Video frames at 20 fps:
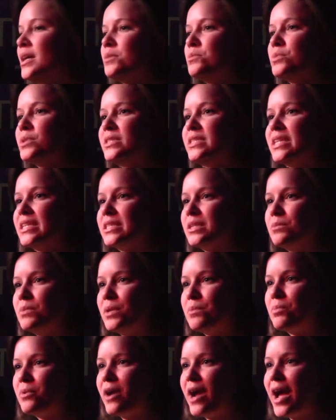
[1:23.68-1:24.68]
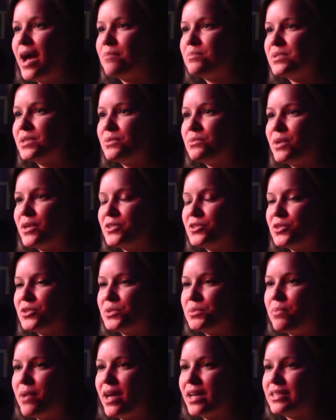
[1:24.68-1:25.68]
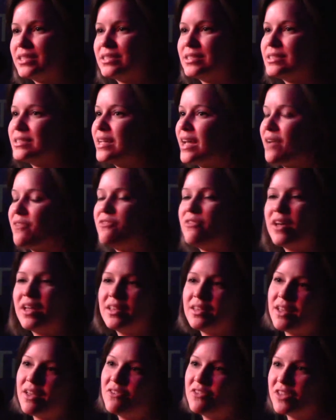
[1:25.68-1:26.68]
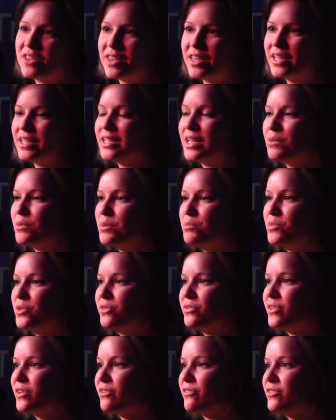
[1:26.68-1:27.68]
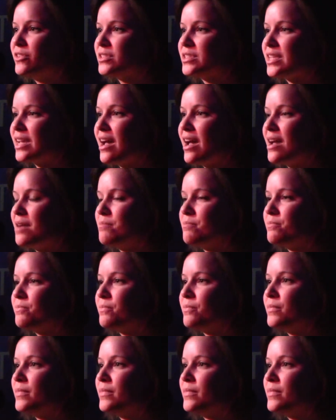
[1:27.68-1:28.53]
Predictably, perhaps in retrospect, I fell in love with it, and we moved there full time.